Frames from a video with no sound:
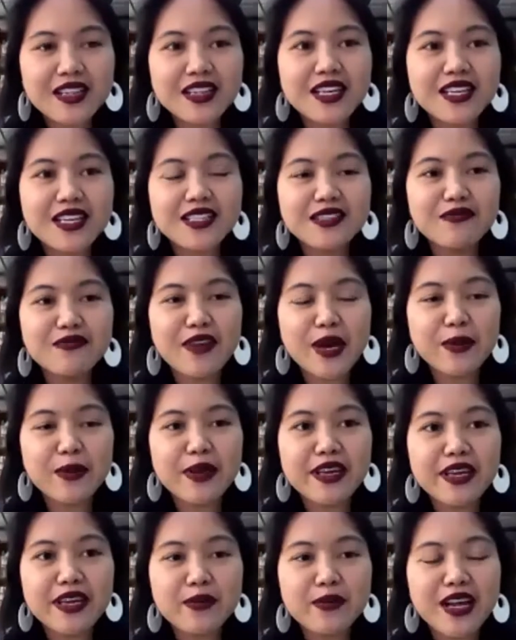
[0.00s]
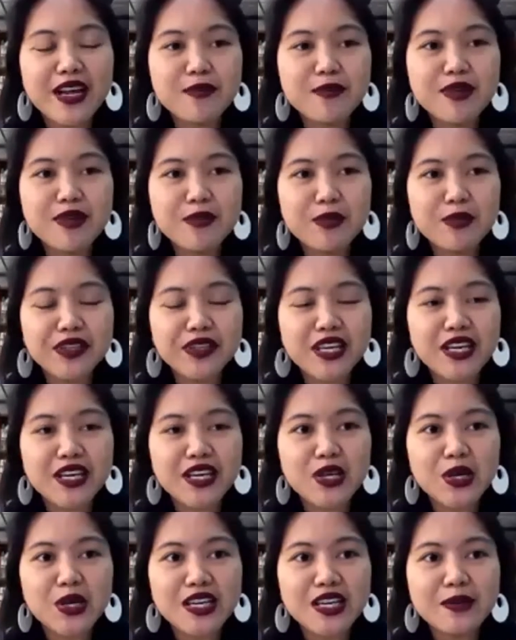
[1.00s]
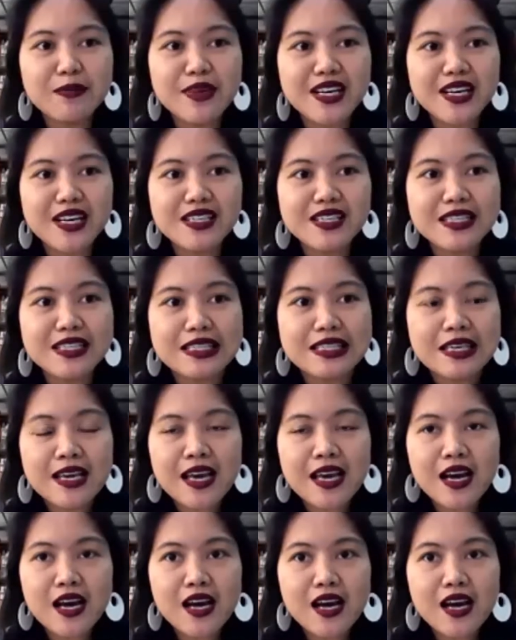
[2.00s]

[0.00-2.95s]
that is very relevant, particularly because